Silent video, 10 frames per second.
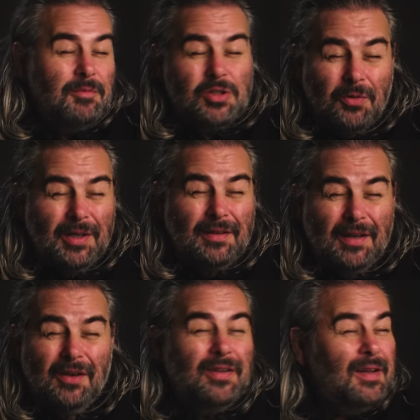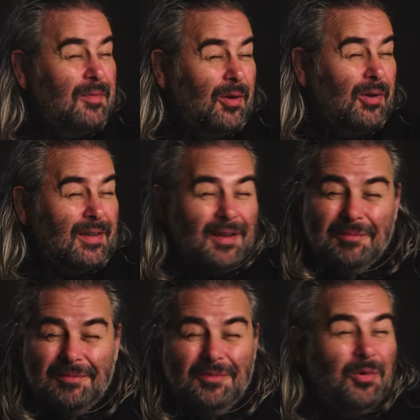I'm squinting a lot. I'm all the
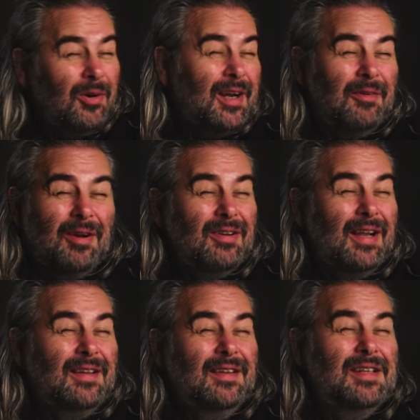time walking around like